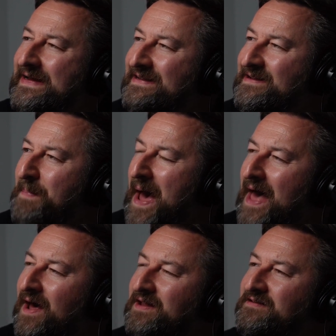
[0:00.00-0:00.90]
is
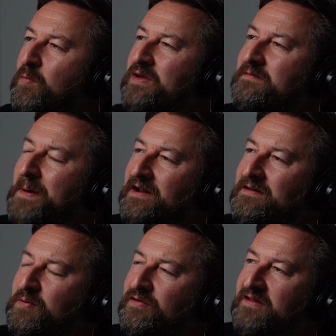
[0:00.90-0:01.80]
in some ways a bad
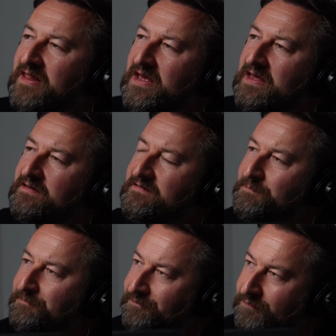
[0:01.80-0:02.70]
idea, because the thing is,
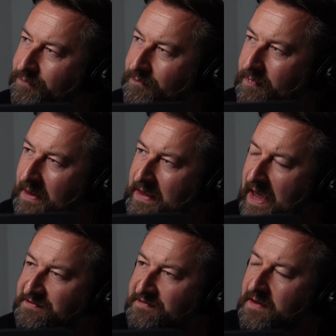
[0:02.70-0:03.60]

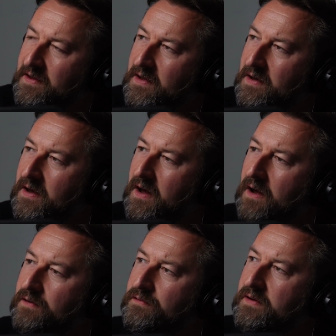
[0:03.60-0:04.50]
yes,
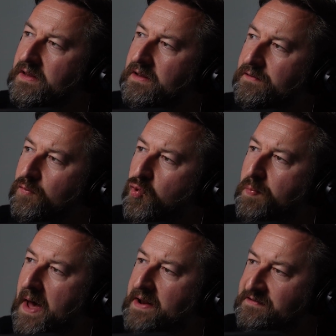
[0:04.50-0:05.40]
Hungary under
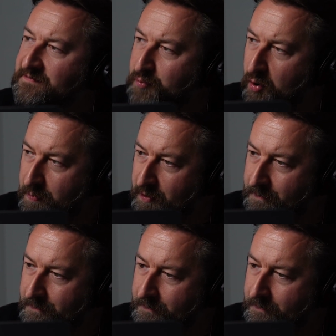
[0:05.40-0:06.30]
Orbán is a
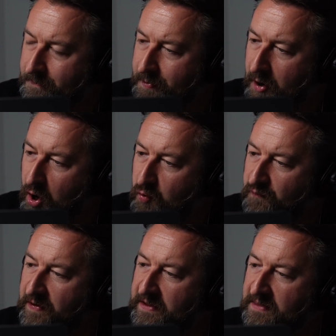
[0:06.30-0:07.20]
problem, but
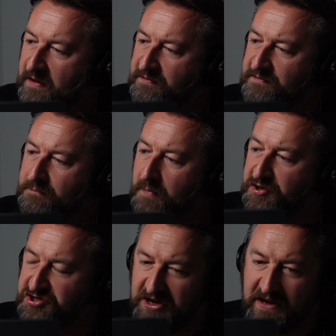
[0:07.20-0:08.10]
hopefully things
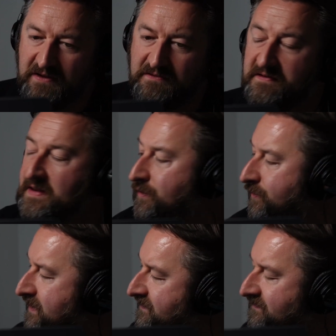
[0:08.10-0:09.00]
might change, and there
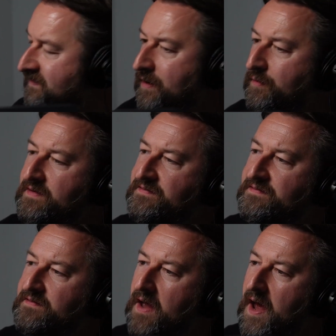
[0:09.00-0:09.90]
is
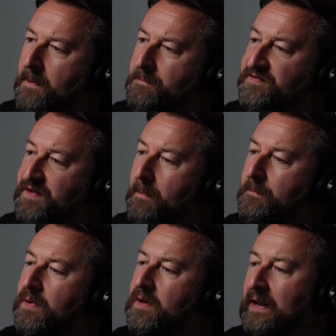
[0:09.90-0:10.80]

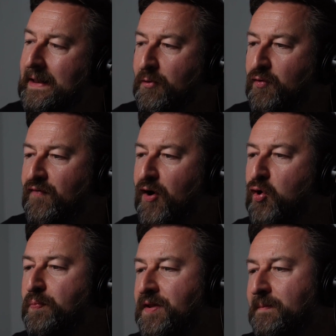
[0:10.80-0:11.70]
some glimmer of
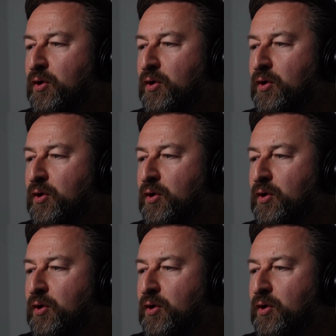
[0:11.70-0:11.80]
hope at the